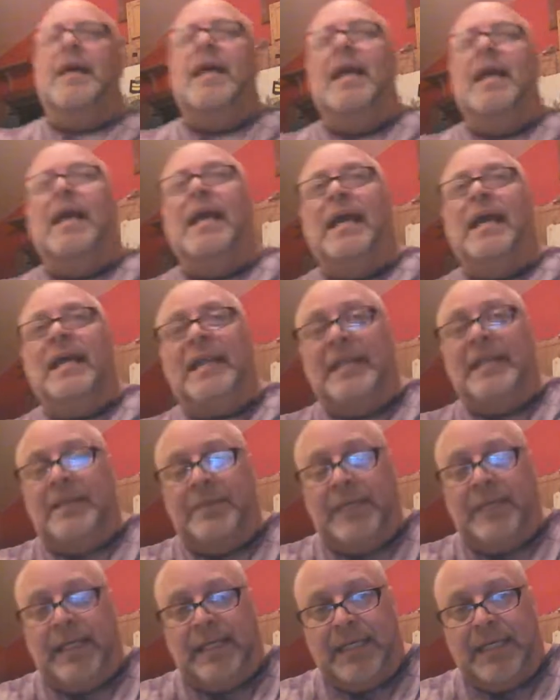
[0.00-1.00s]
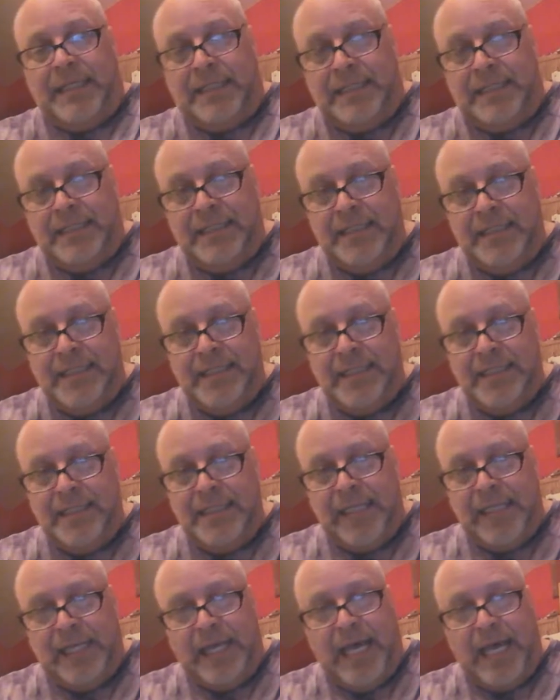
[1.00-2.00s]
Anyway,
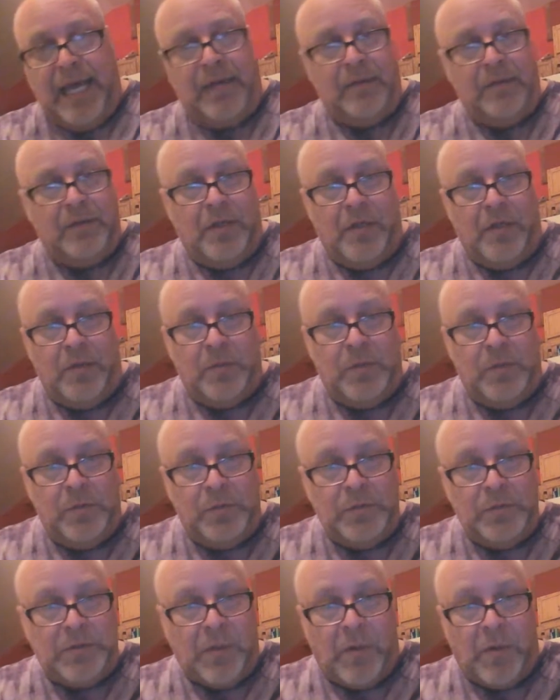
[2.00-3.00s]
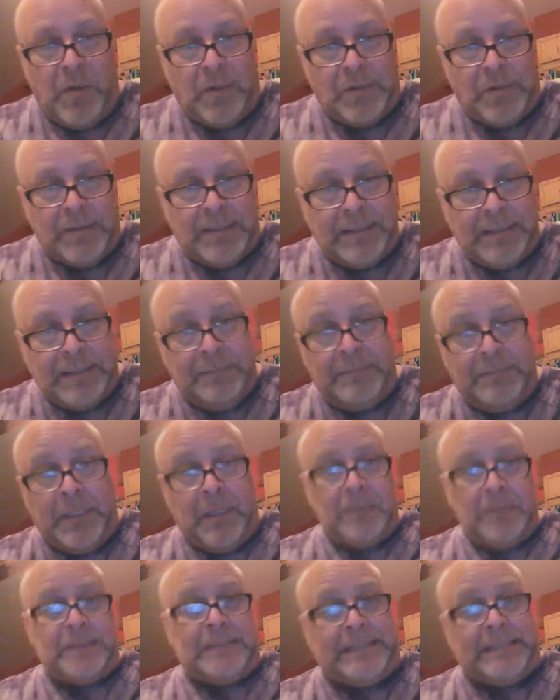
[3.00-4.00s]
I don't know who's ordering the
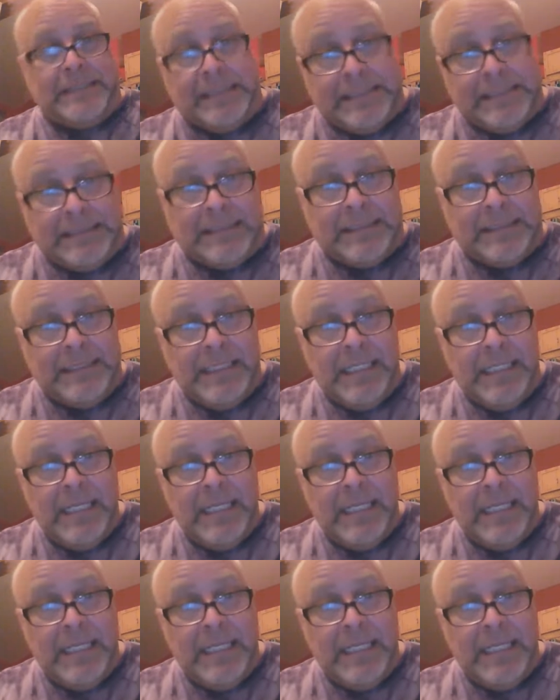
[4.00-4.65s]
post-its,